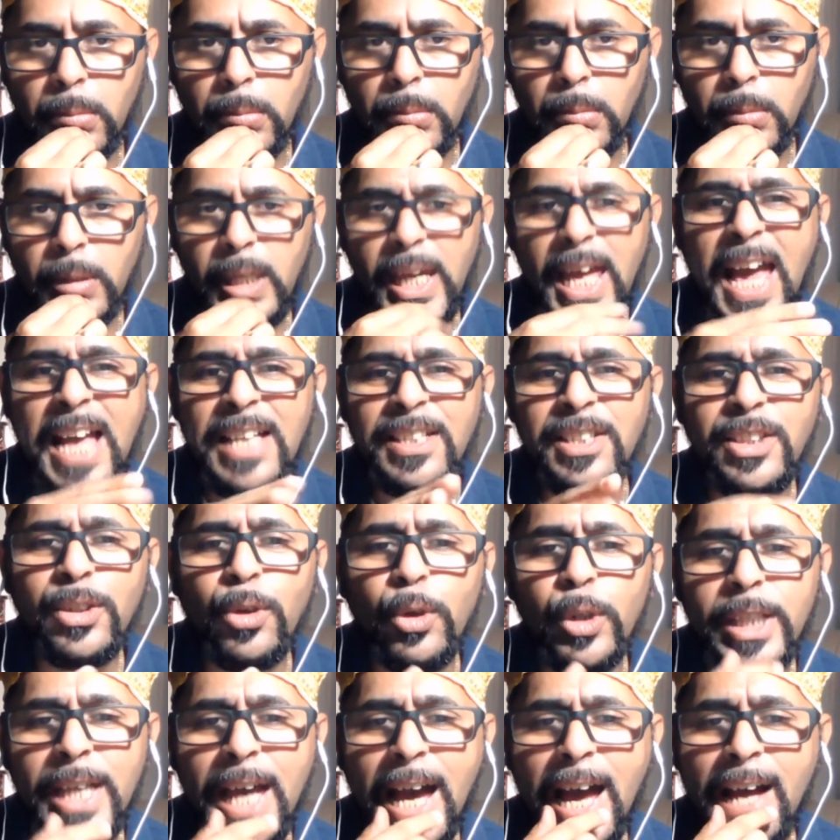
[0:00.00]
He asked
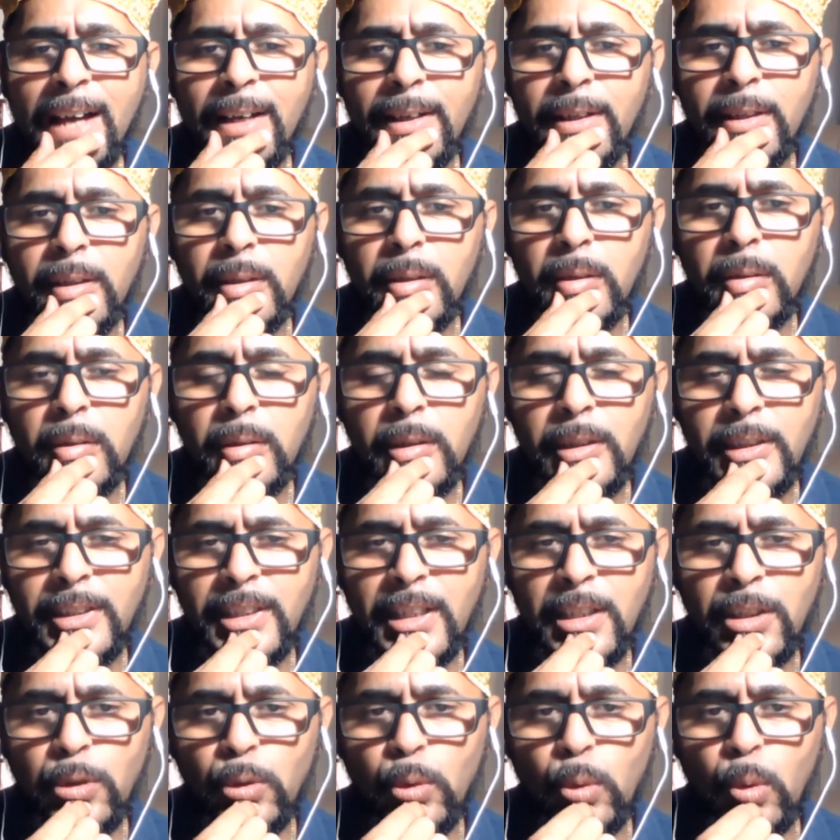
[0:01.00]
Oya. He
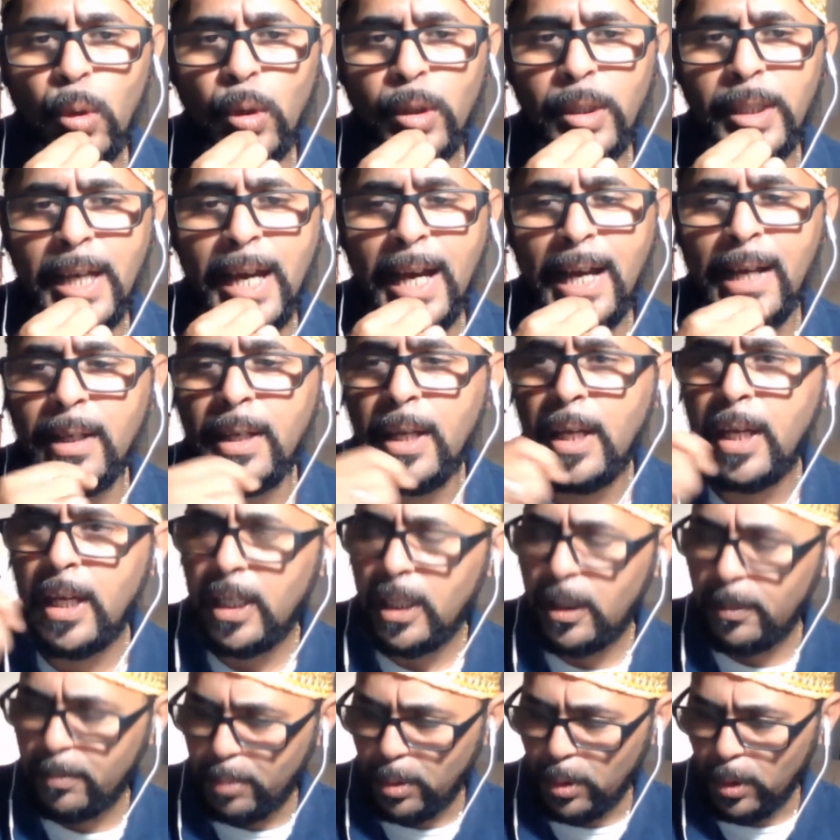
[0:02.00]
says to Oya,
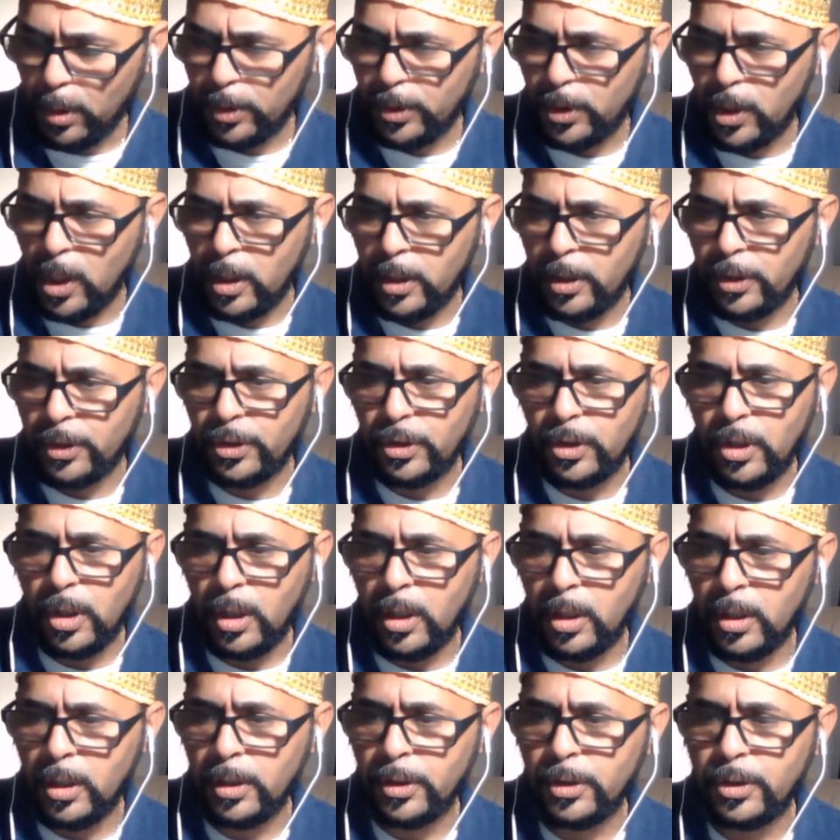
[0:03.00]
he pulls on her
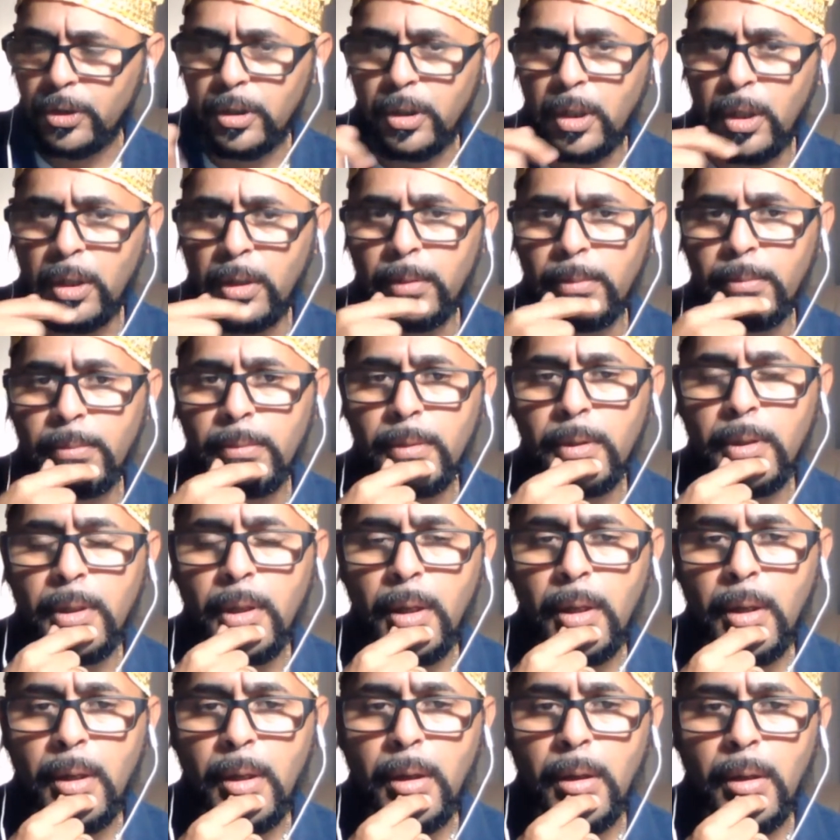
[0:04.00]
skirt.
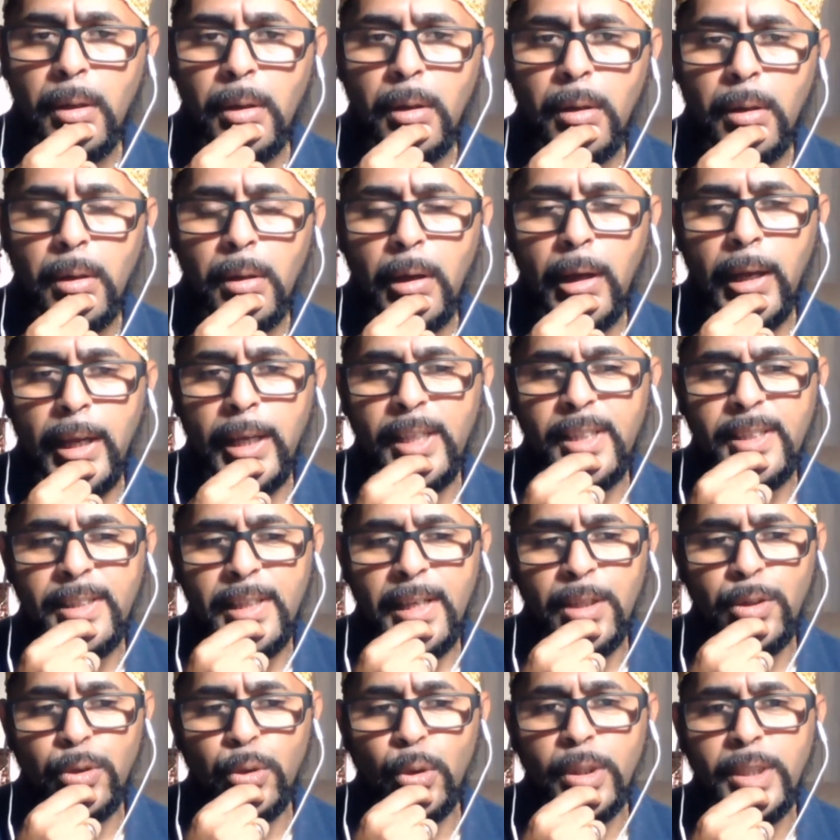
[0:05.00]
He
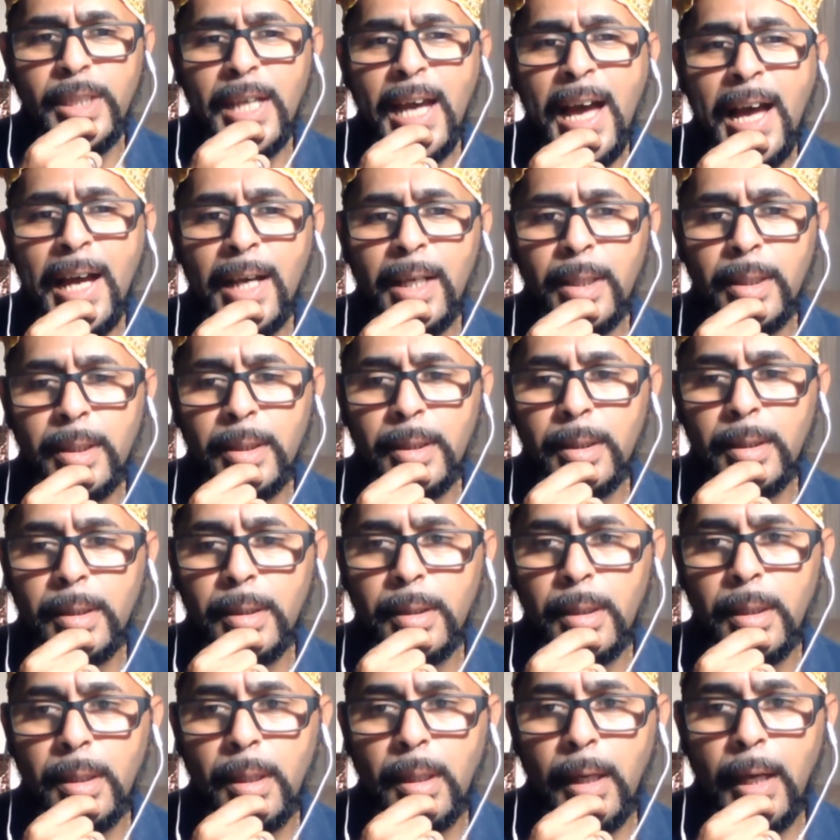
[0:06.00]
says, Oya.
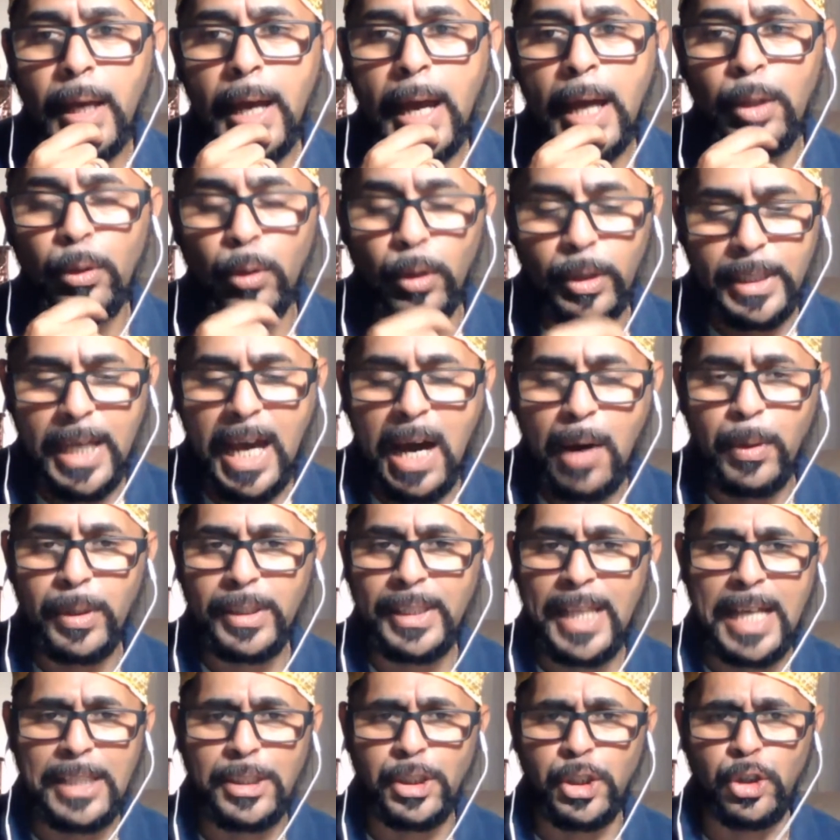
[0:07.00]
And Oya, with
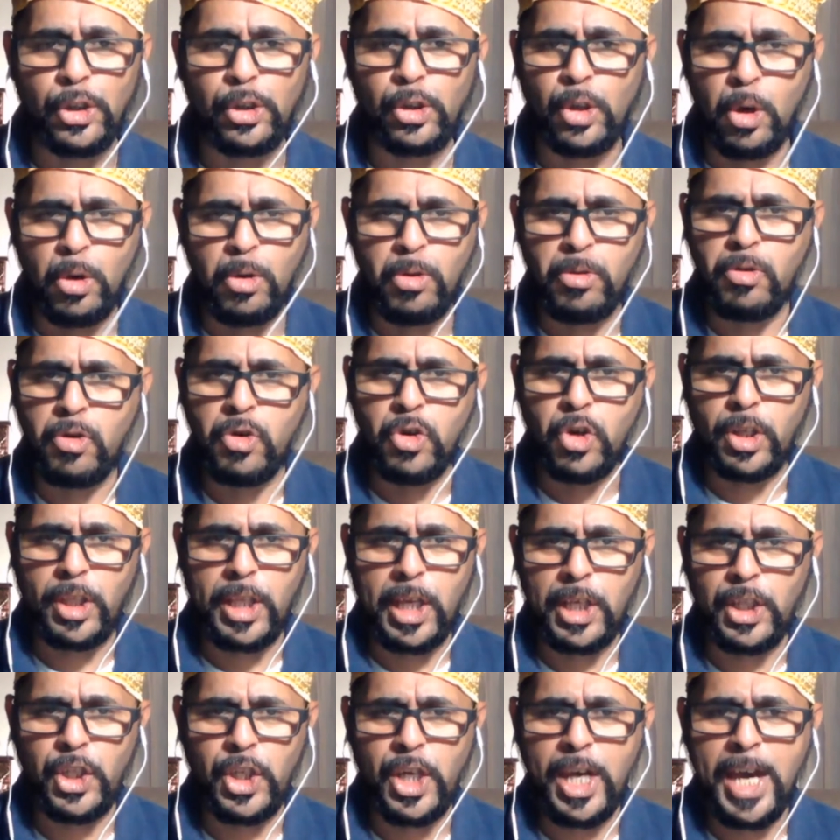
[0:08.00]
that stern look that
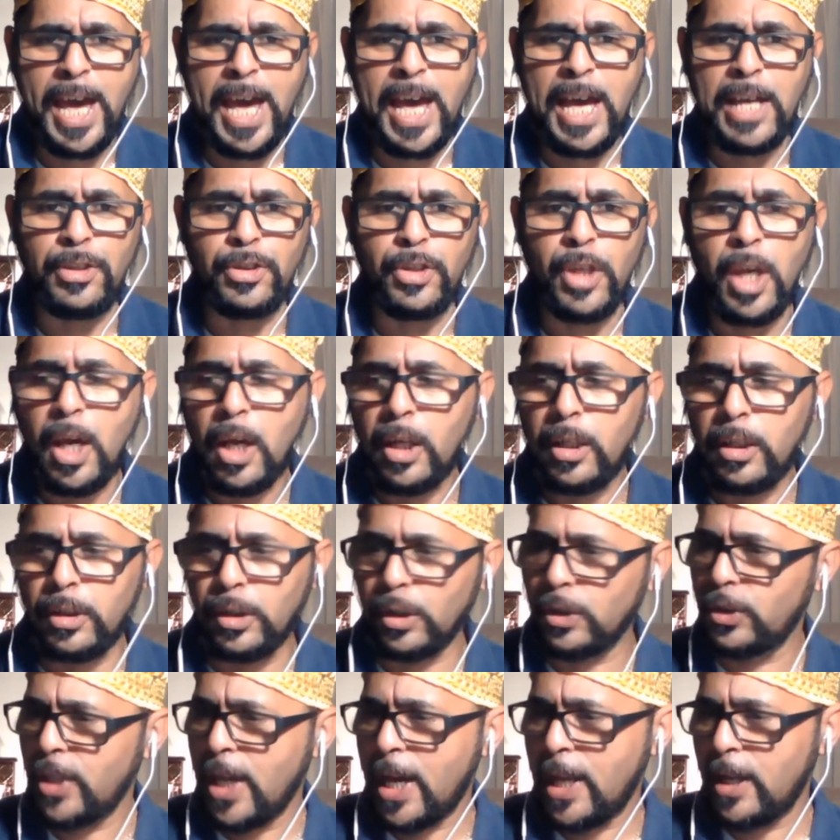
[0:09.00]
she has,
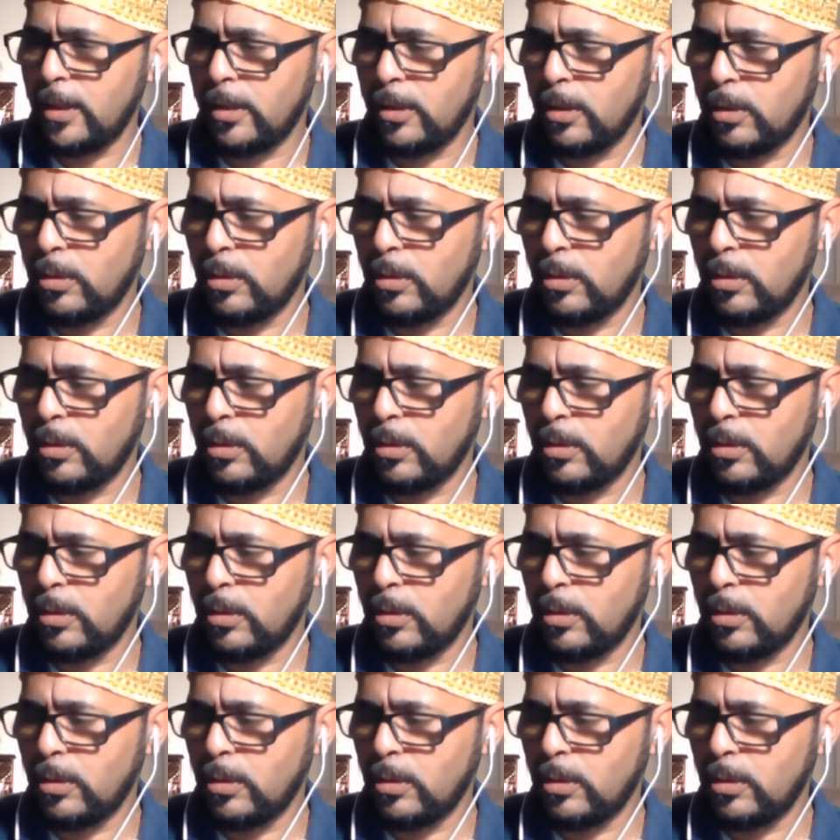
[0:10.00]
looks at,